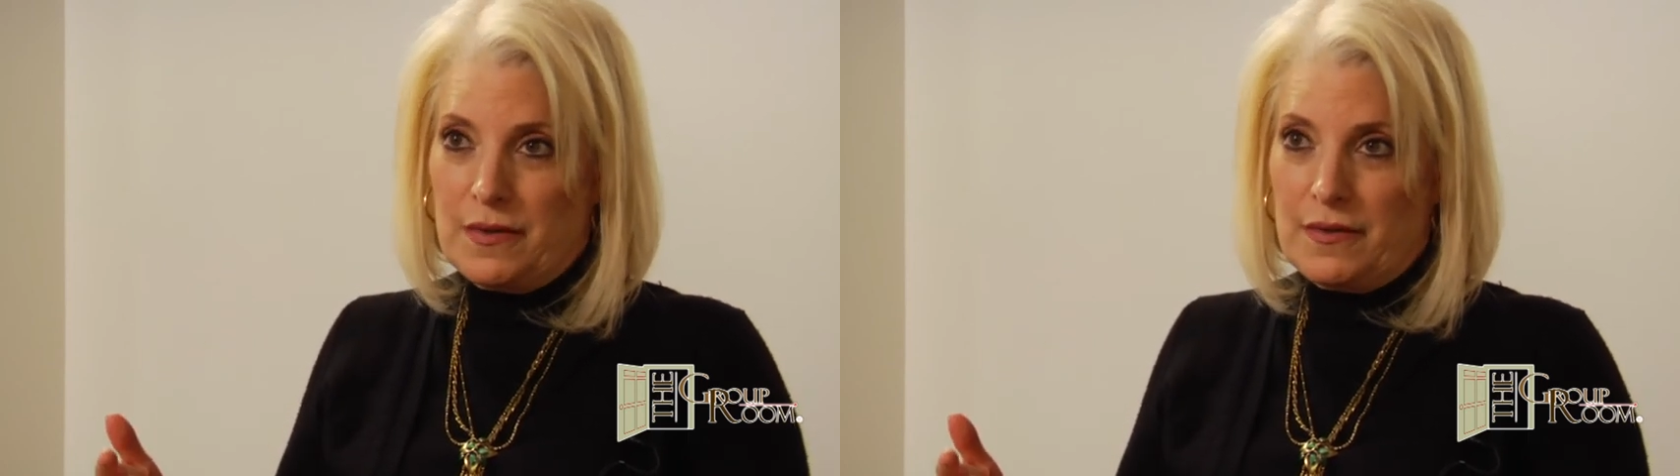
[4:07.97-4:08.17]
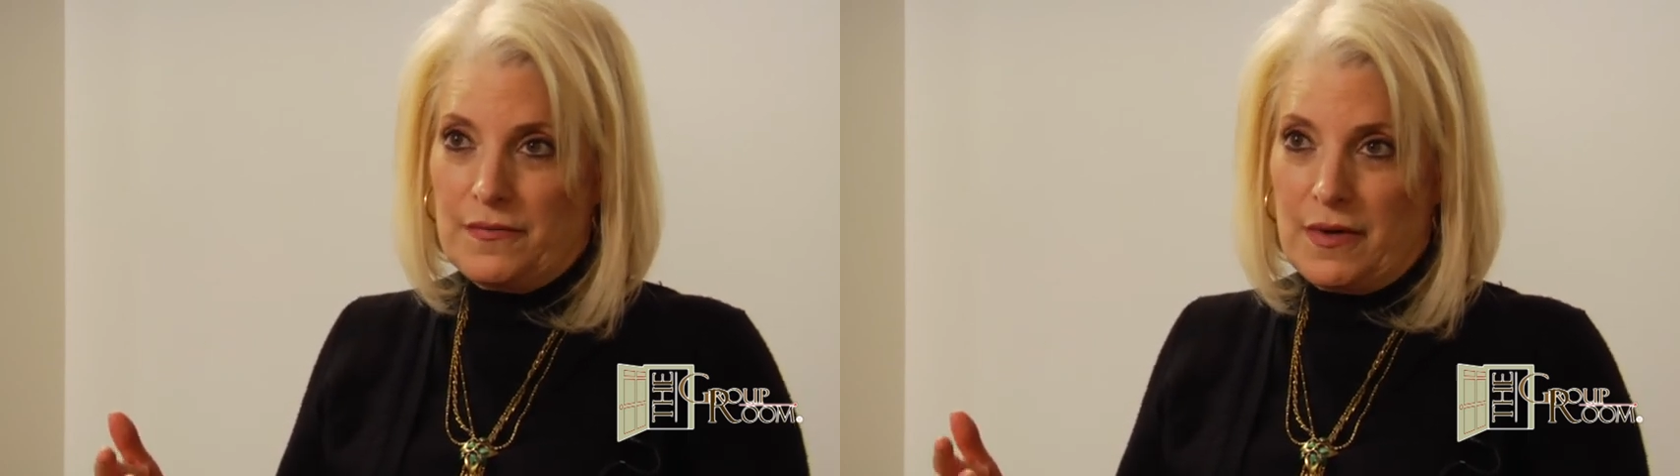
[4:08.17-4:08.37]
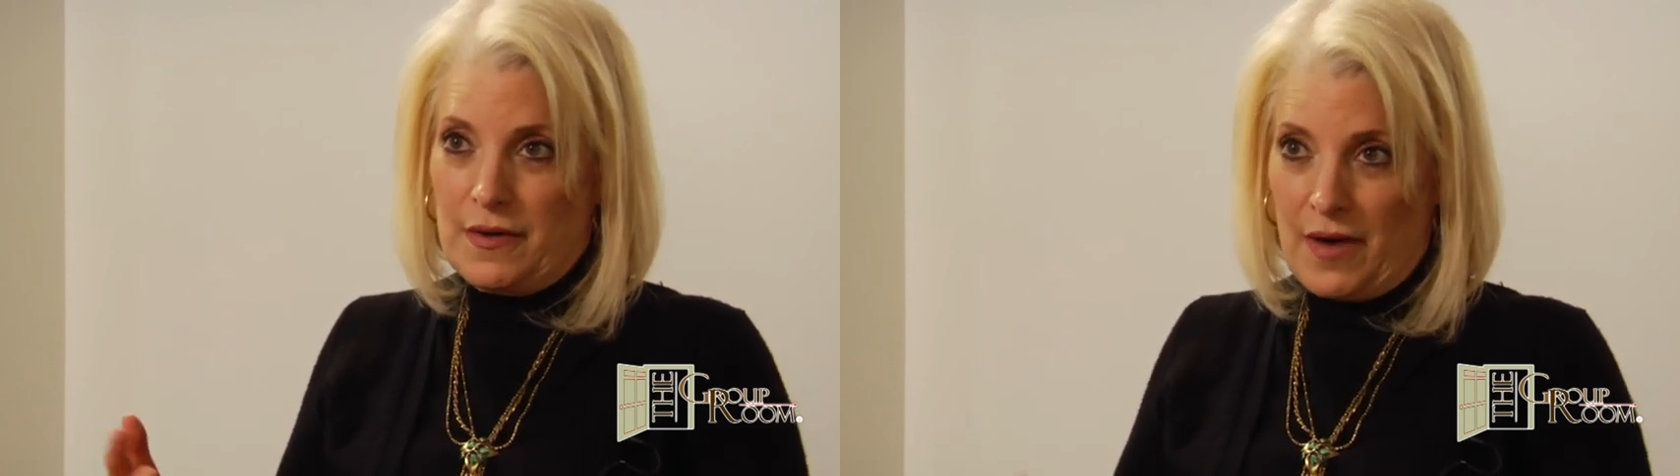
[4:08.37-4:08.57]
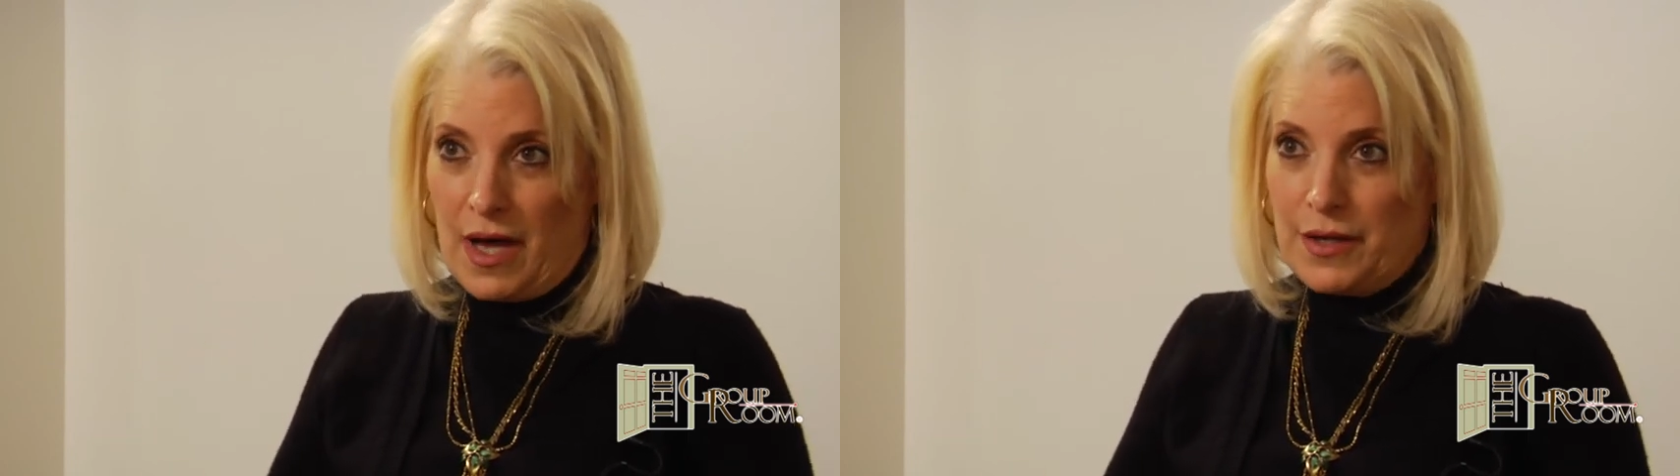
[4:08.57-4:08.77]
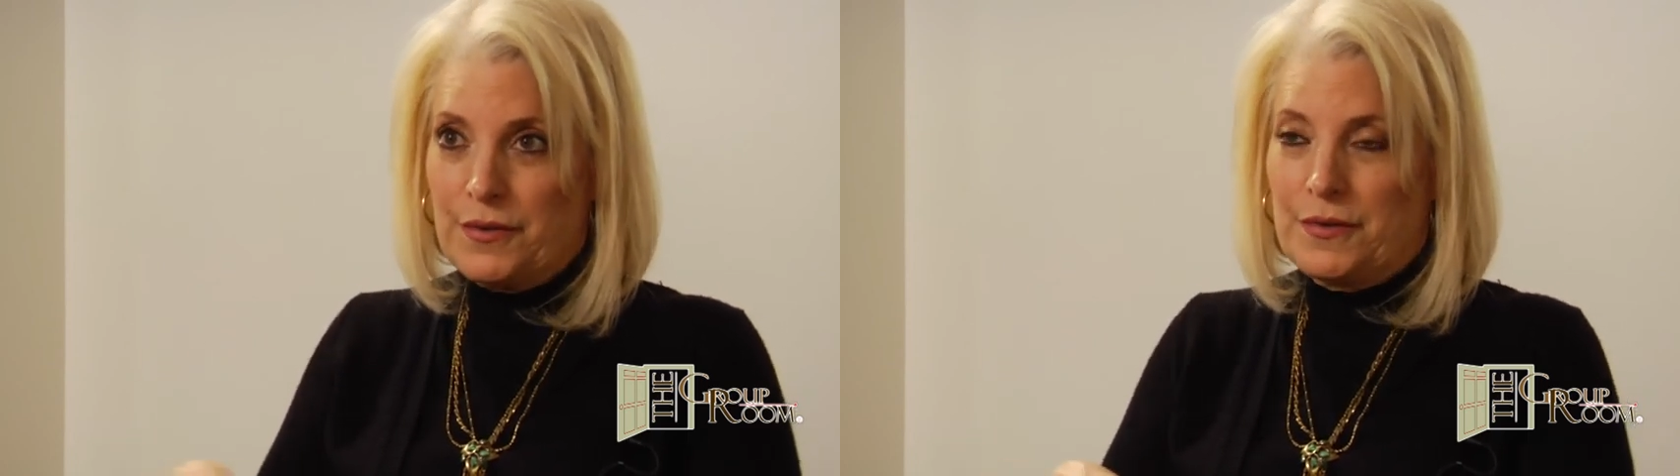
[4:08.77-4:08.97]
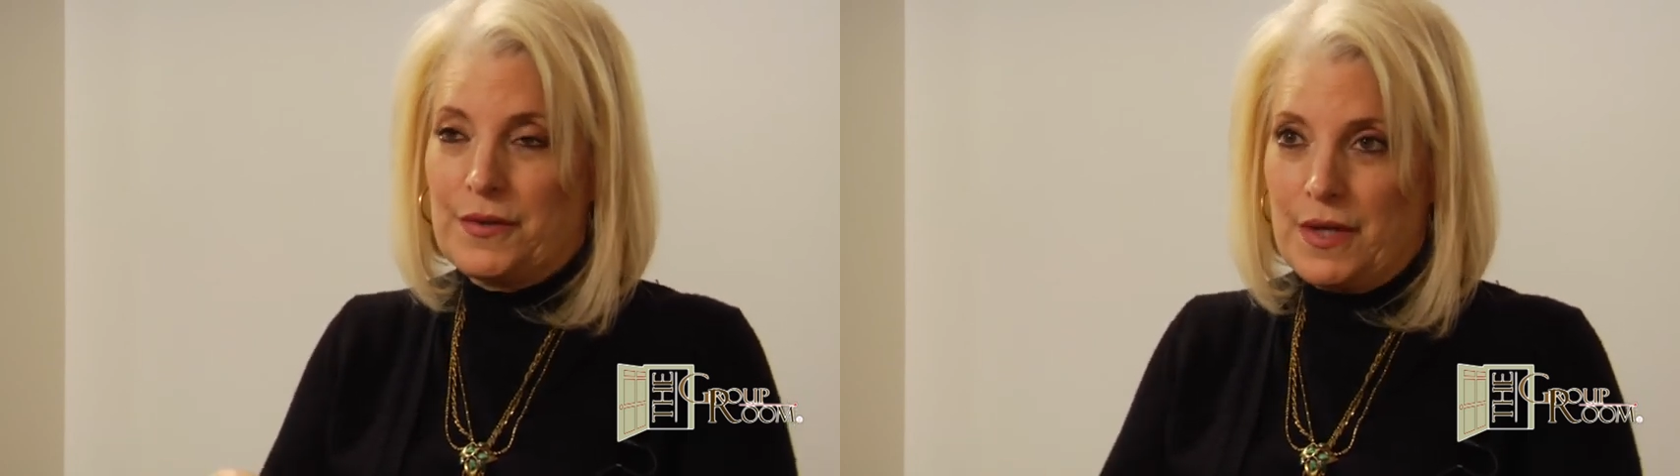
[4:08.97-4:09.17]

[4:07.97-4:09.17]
of, of iron